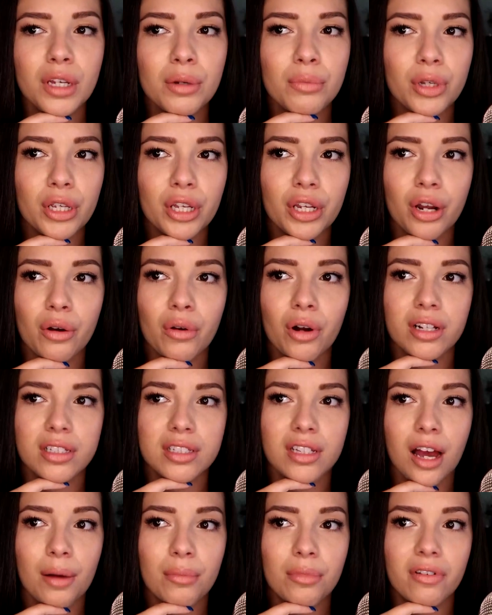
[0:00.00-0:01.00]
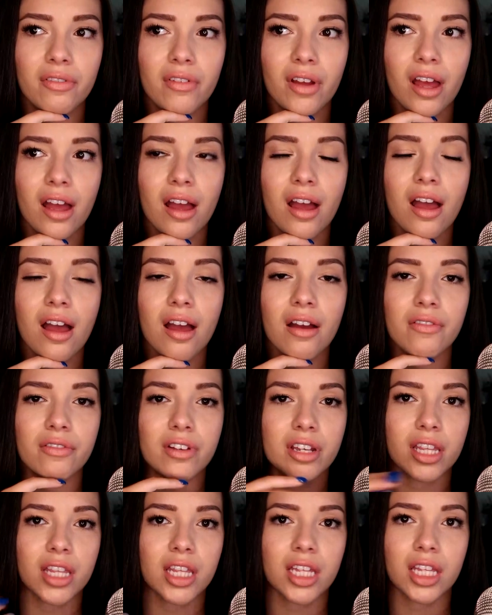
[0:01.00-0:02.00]
But you know, on top of
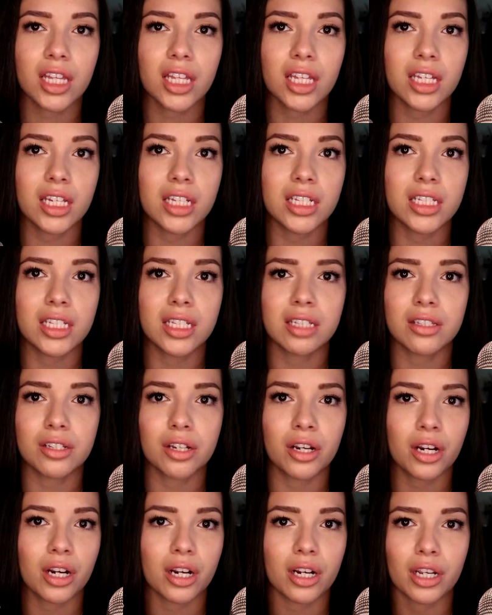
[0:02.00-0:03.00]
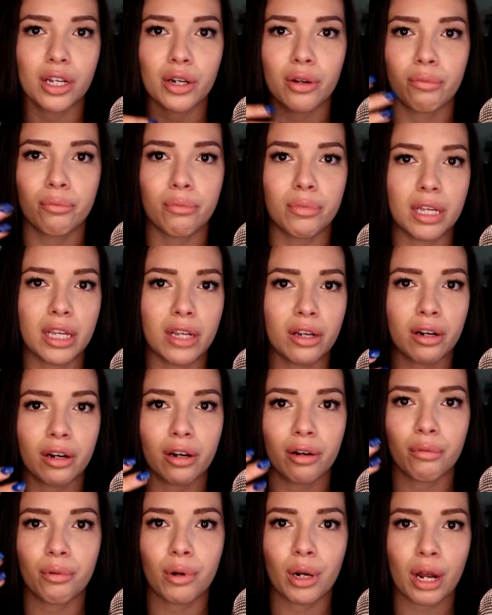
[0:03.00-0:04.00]
everything that he did to her, you know, beat
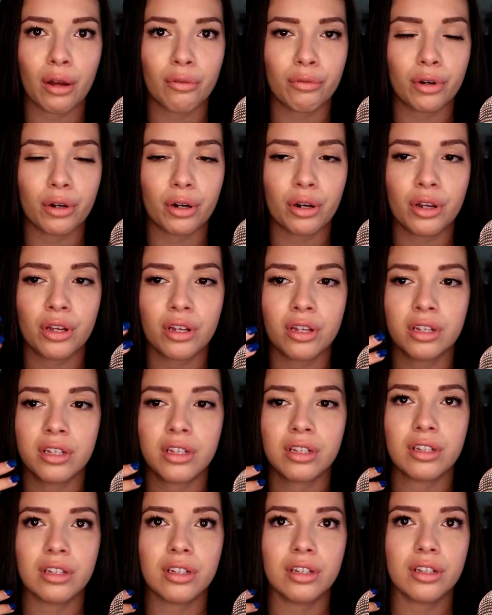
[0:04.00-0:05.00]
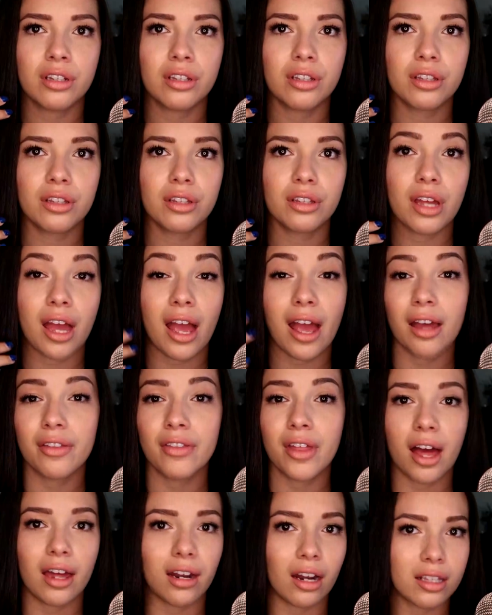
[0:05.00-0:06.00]
her, whatever,
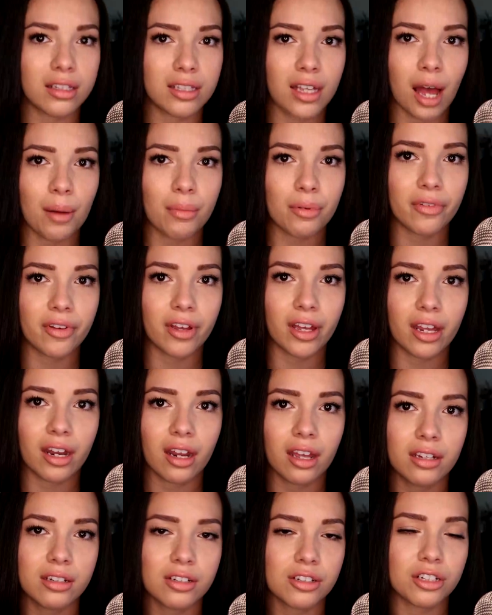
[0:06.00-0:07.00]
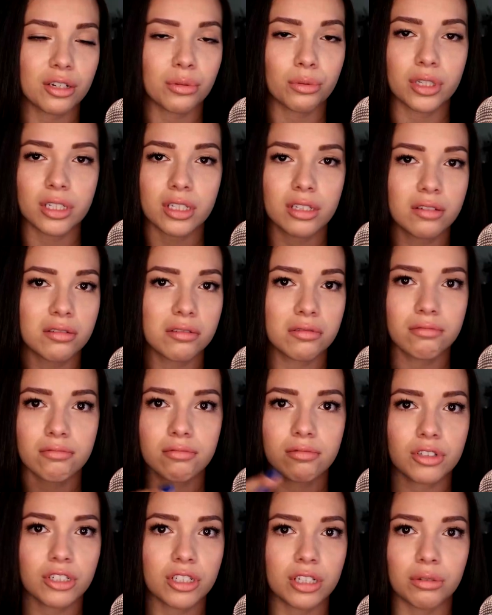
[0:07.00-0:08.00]
add that on top of it, and she was
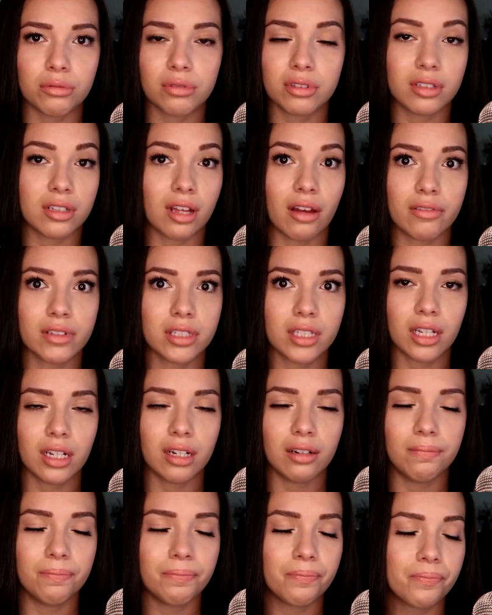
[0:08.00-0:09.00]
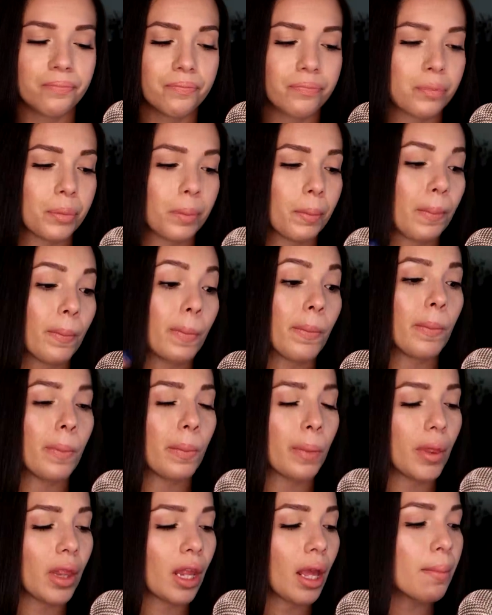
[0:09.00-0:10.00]
devastated.
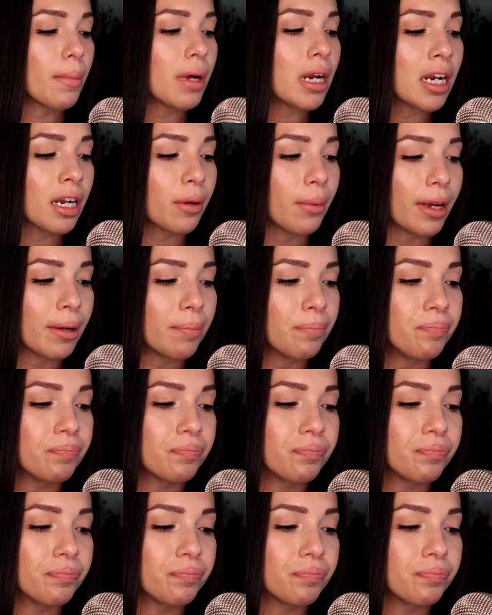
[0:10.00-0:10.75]
But anyway,